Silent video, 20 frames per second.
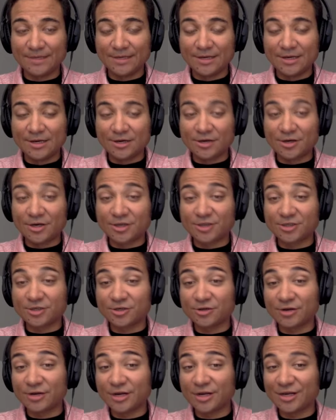our extra
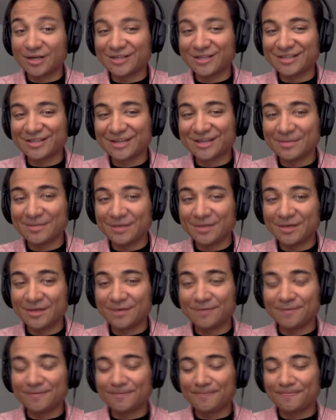credit
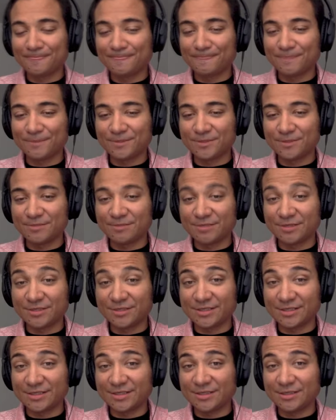assignment, which is plus
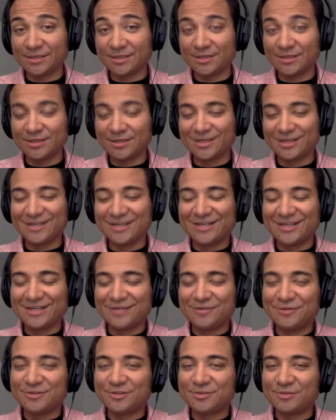60,
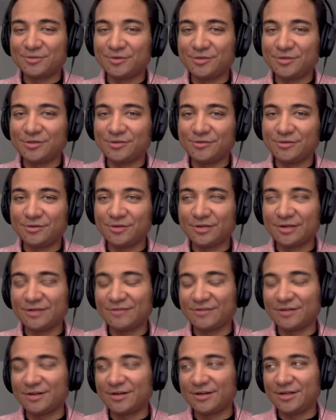which is points you wouldn't have
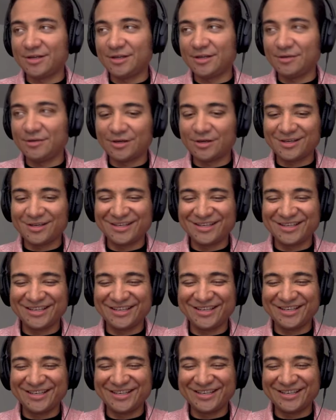gotten anyway.
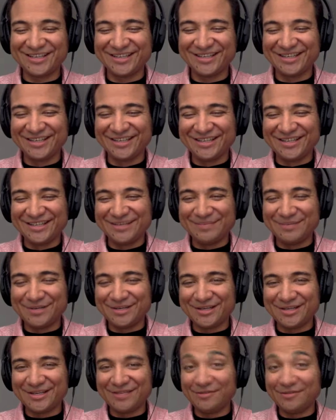
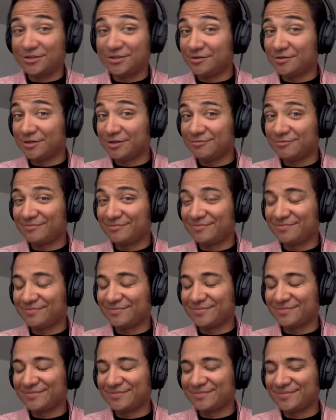But if you do it,
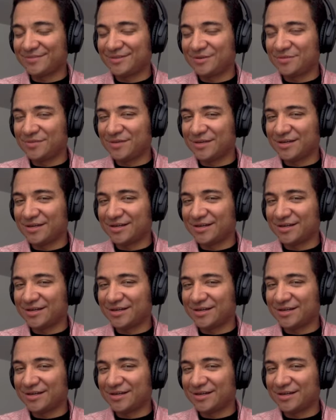they'll be